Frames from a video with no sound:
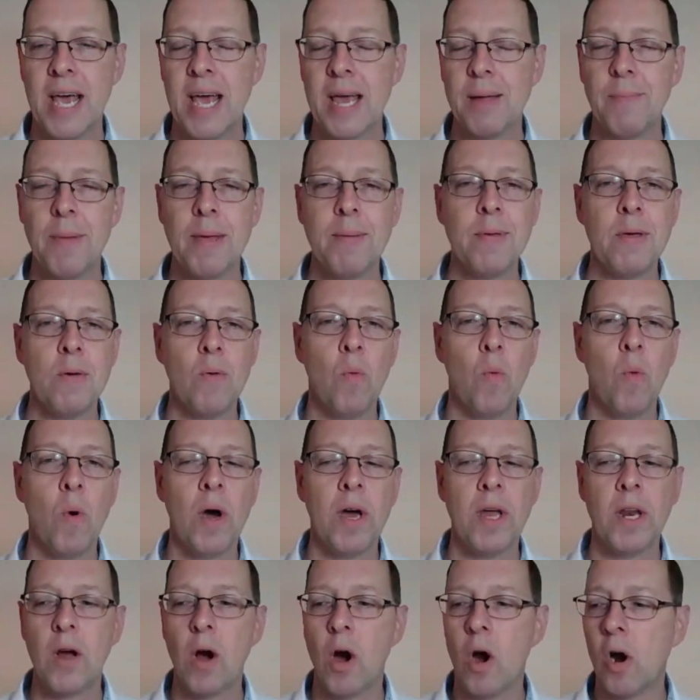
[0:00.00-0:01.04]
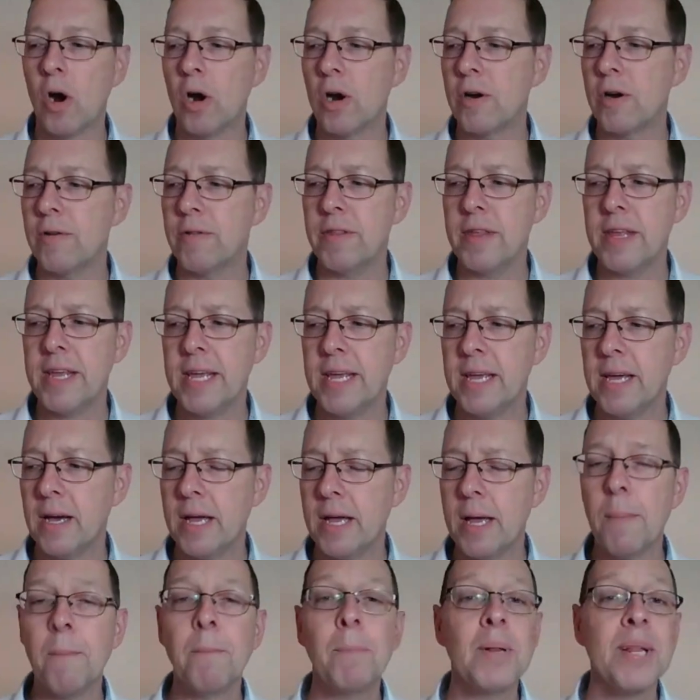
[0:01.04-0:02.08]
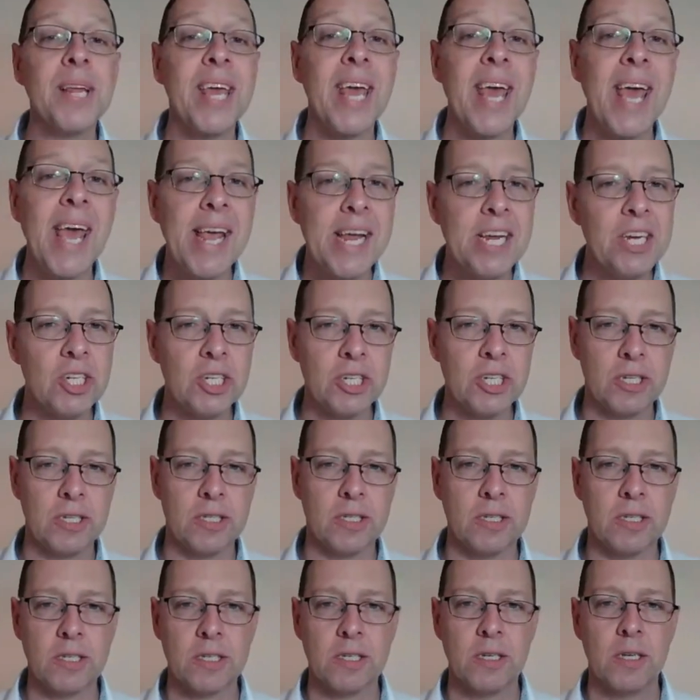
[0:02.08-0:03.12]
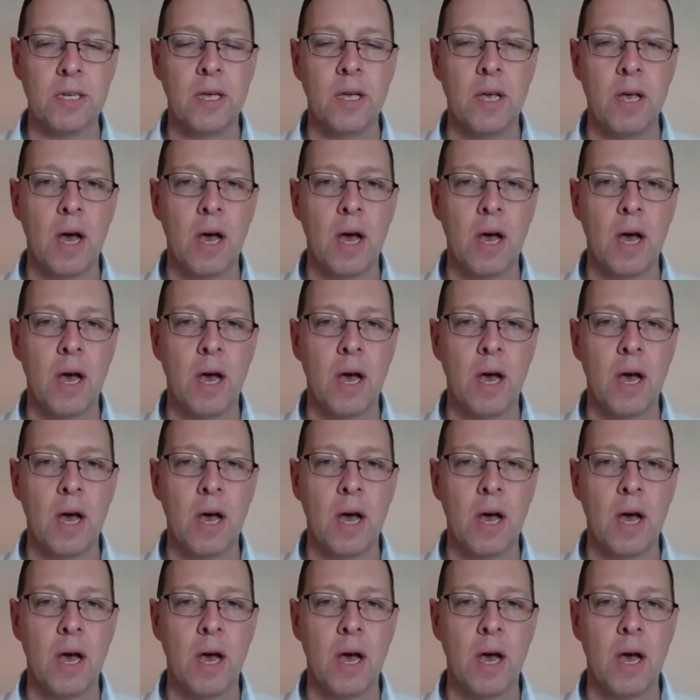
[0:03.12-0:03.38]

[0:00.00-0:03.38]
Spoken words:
And maybe what are the implications